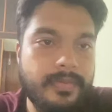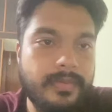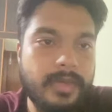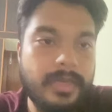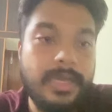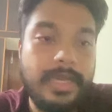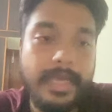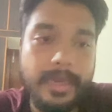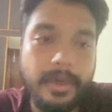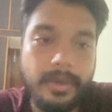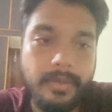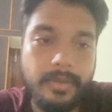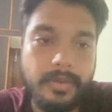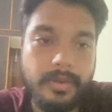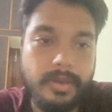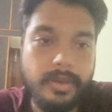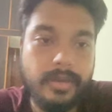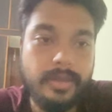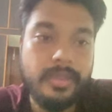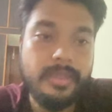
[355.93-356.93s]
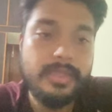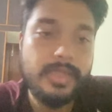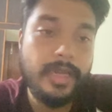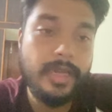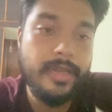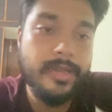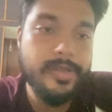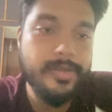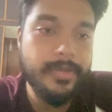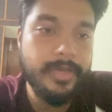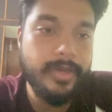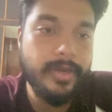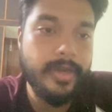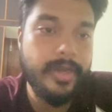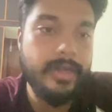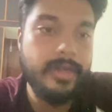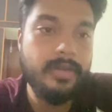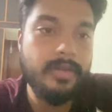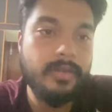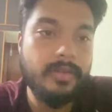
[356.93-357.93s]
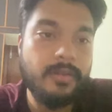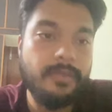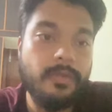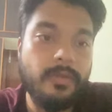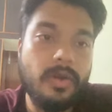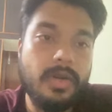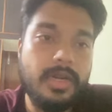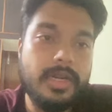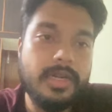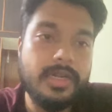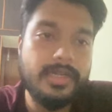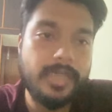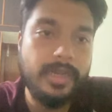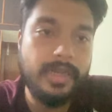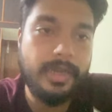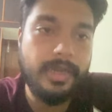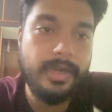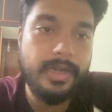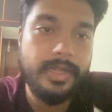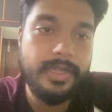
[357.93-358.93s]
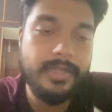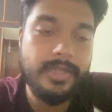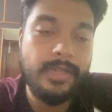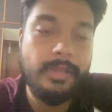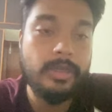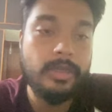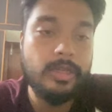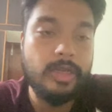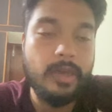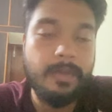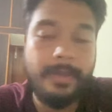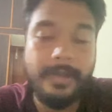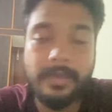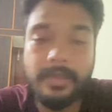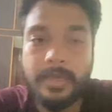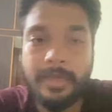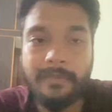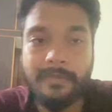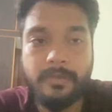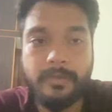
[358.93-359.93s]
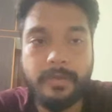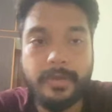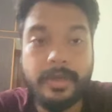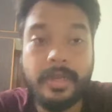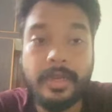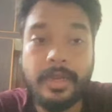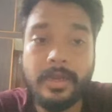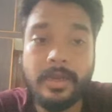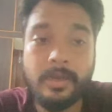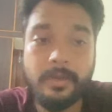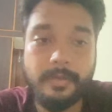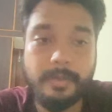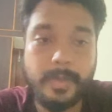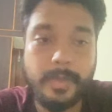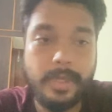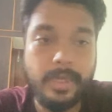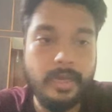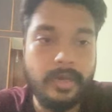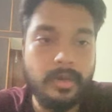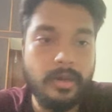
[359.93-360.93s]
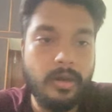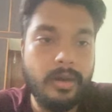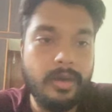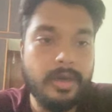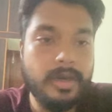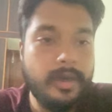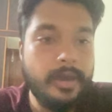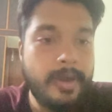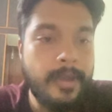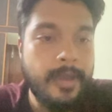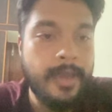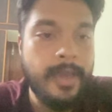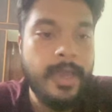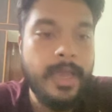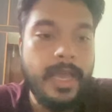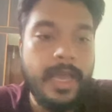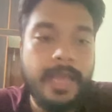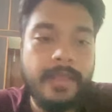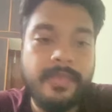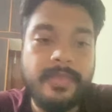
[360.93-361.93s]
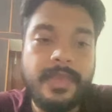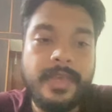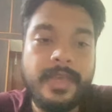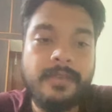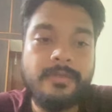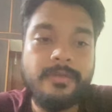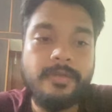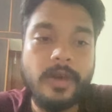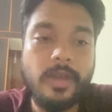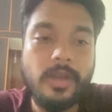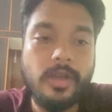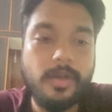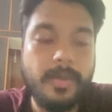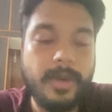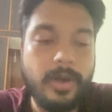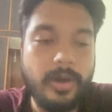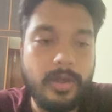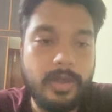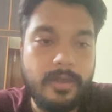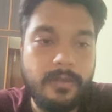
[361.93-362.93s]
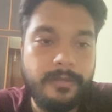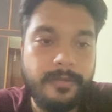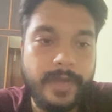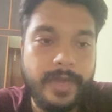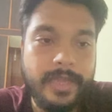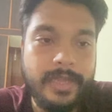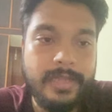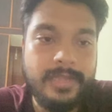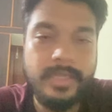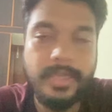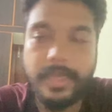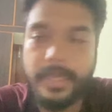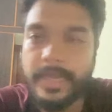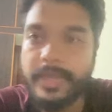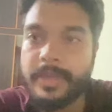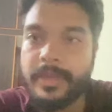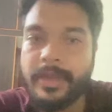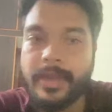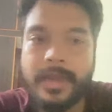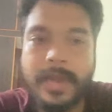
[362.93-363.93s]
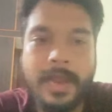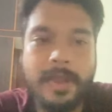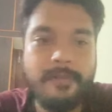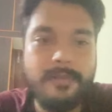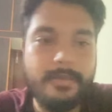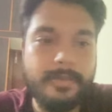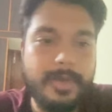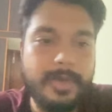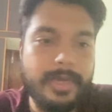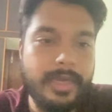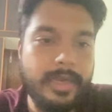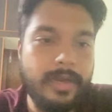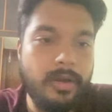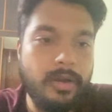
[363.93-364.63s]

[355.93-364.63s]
layout and this arrangement, right, the folders are arranged at the top at the in an alphabetical order, and then followed by all the files again in an alphabetical